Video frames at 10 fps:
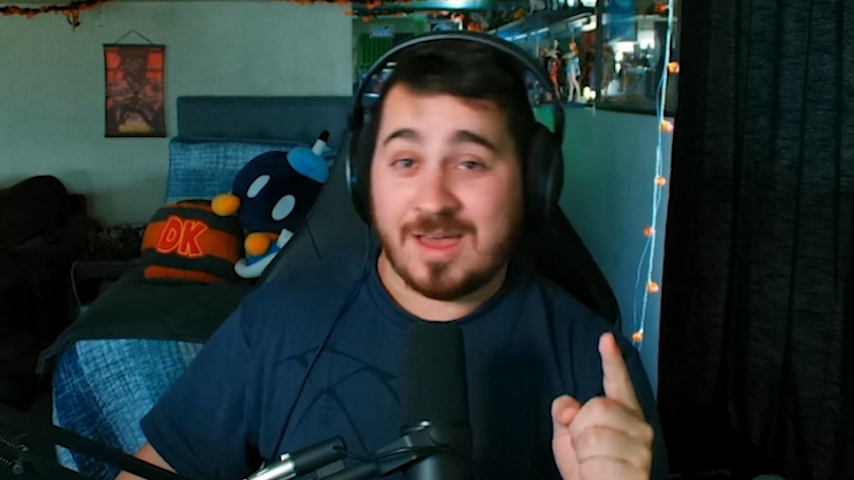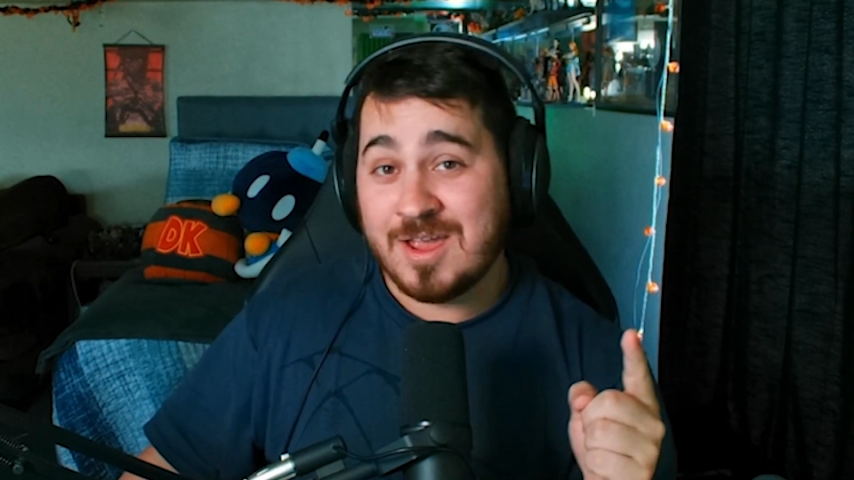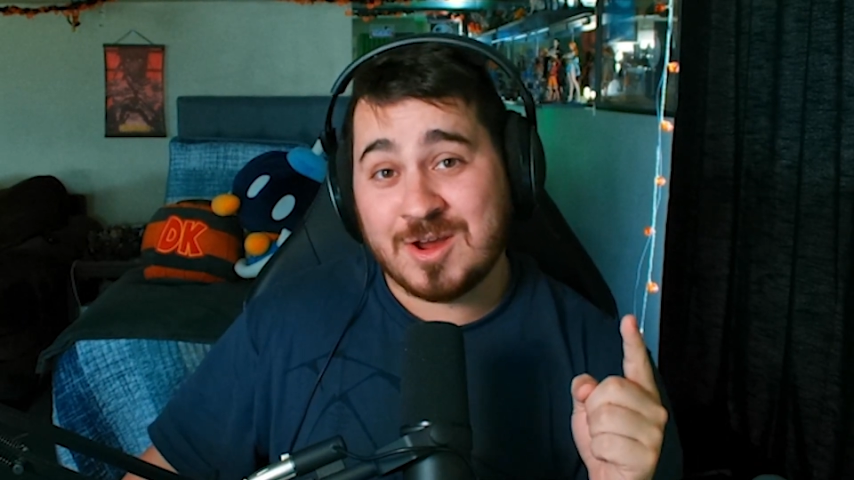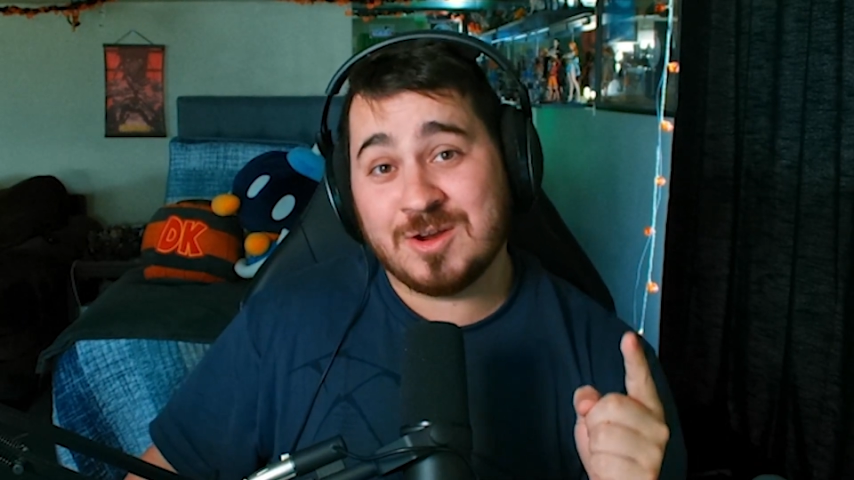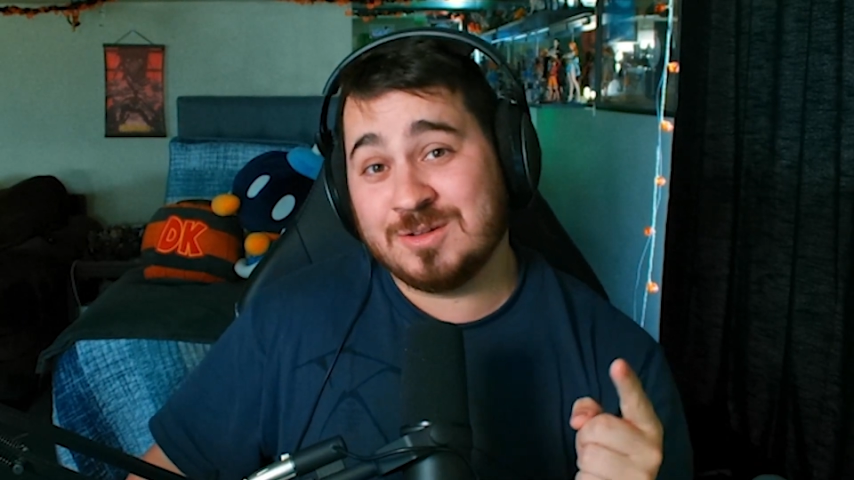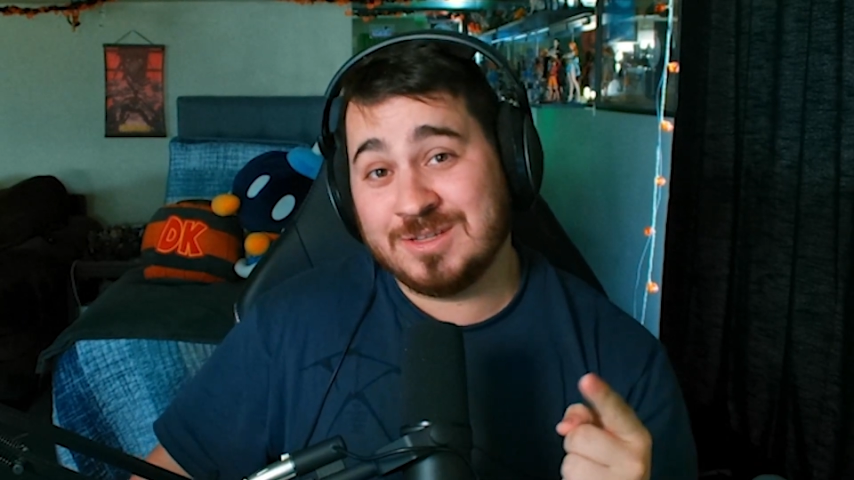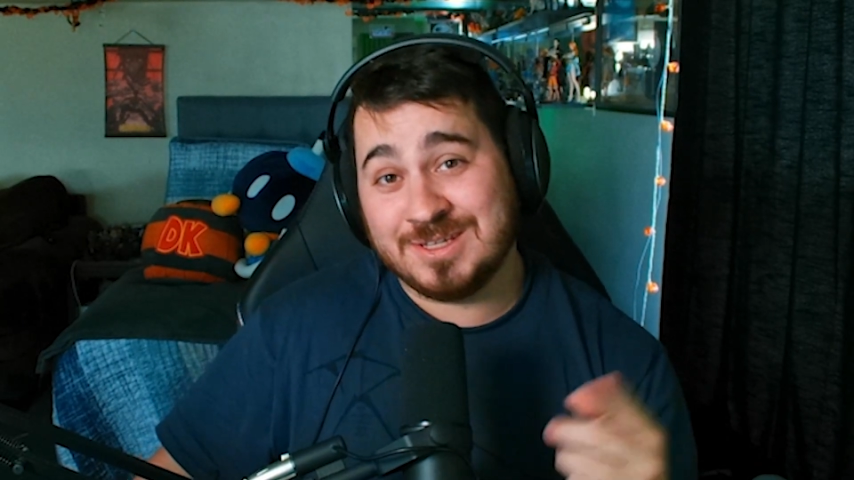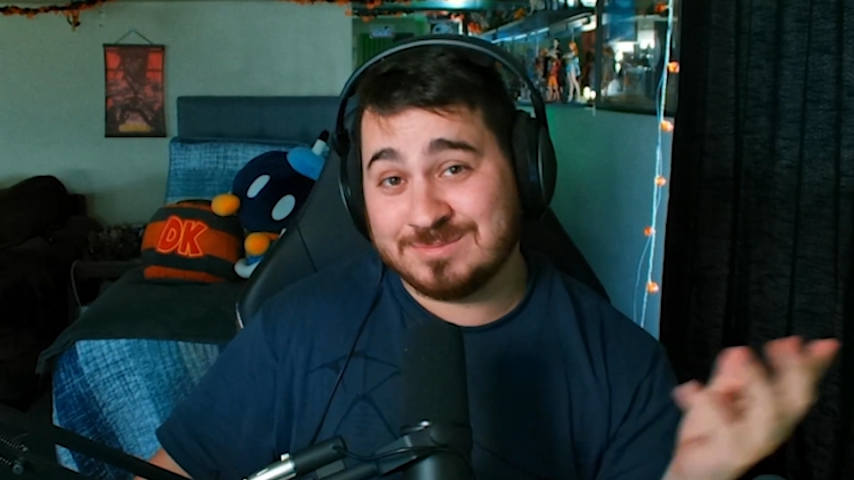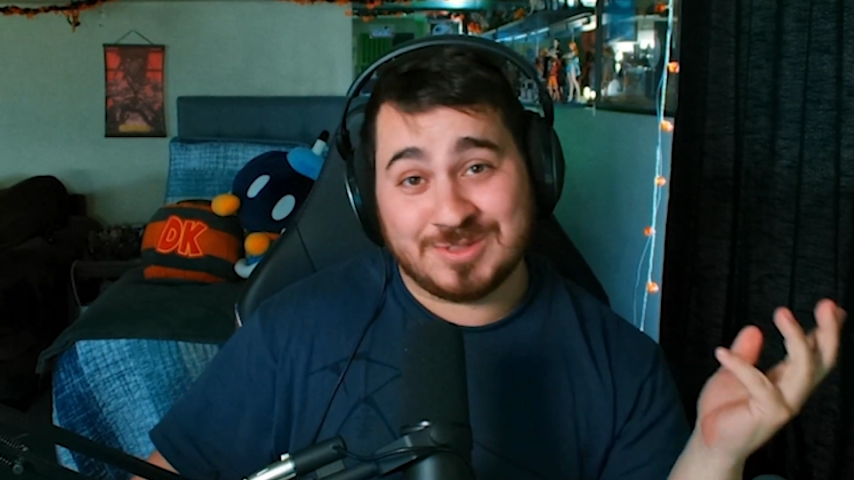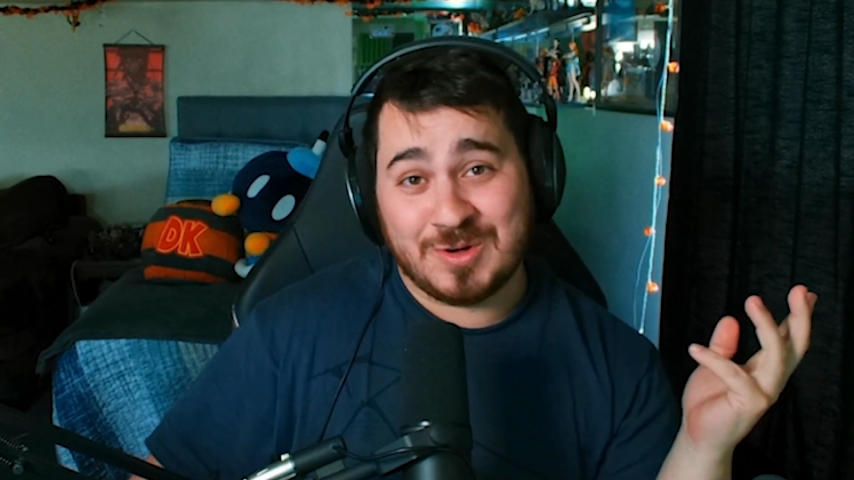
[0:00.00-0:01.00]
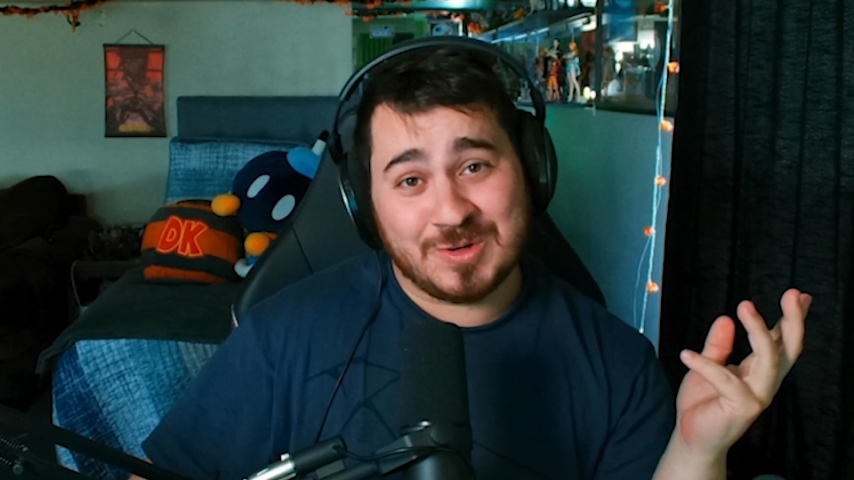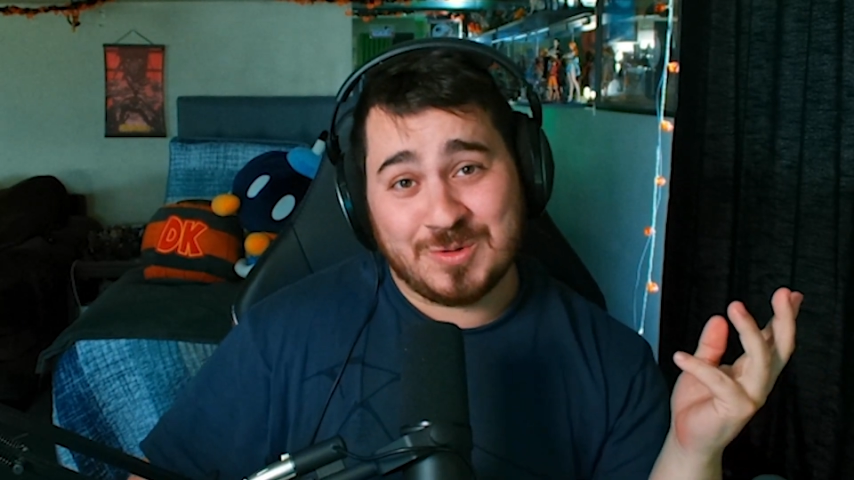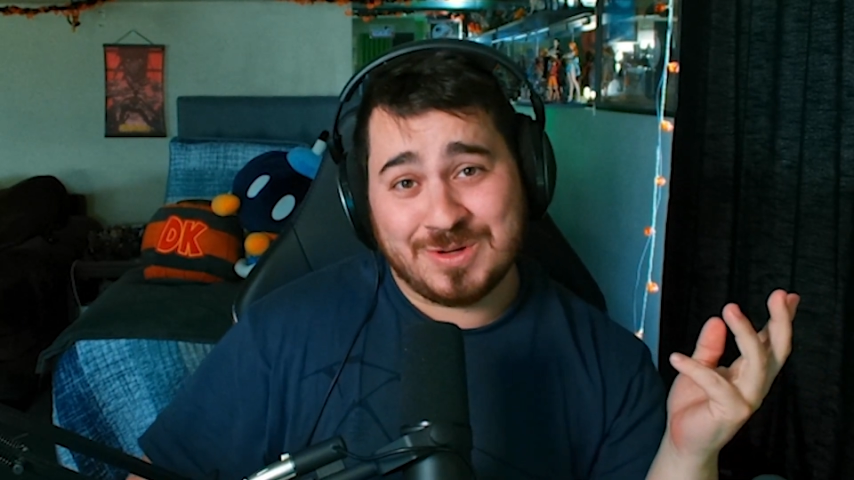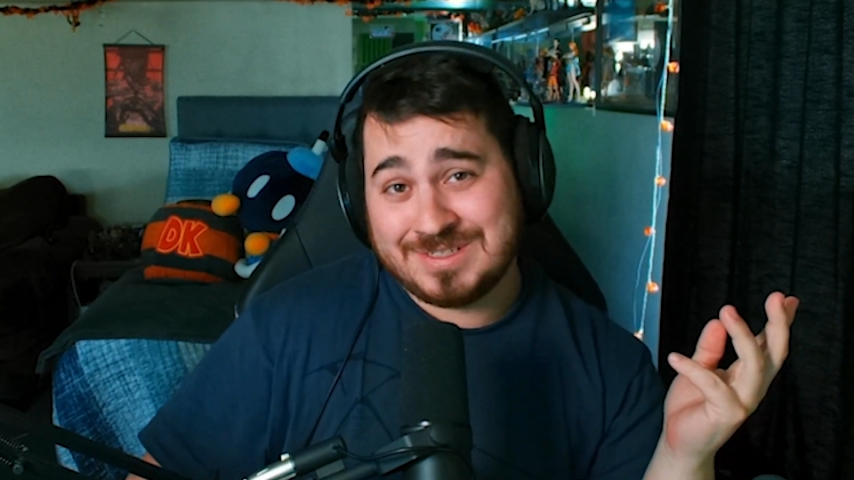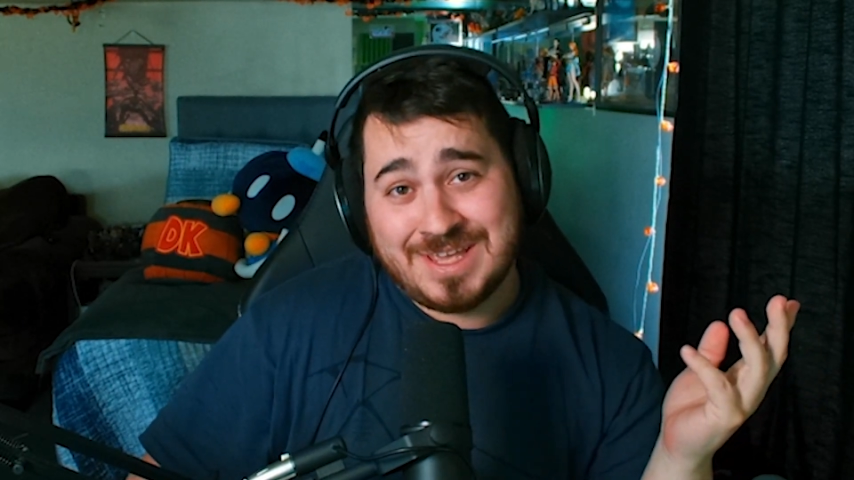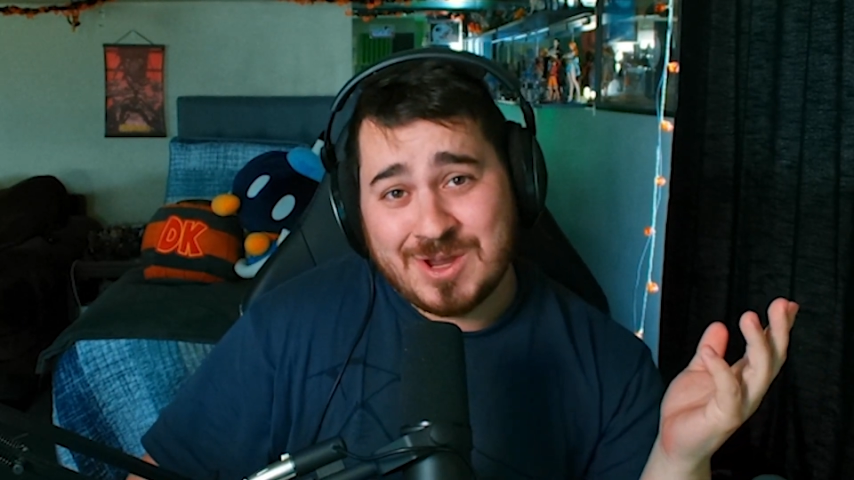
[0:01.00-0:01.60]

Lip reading: I currently don't know what